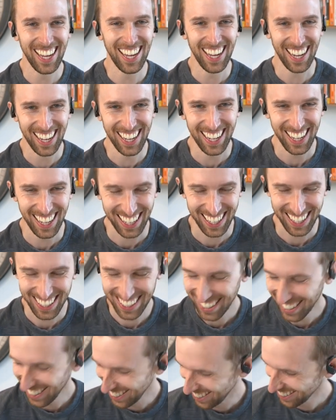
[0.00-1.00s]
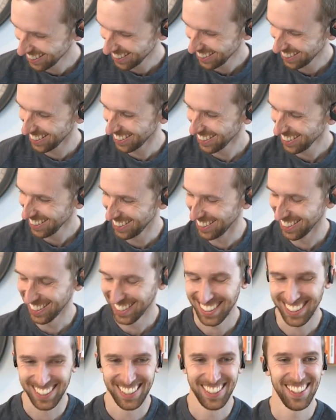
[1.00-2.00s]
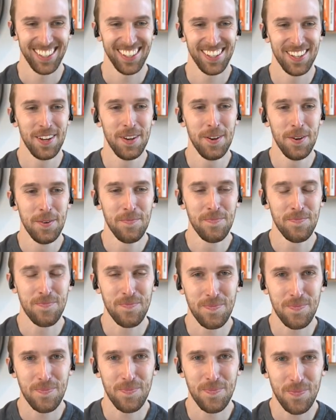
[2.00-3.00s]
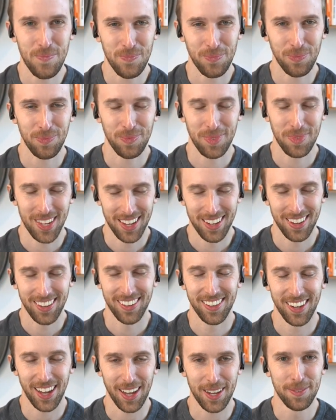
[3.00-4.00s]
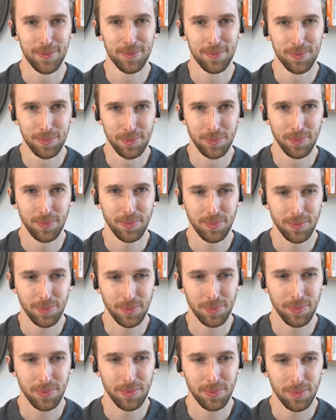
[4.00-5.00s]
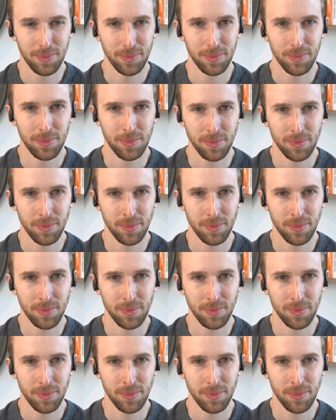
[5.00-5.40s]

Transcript: This person isn't speaking.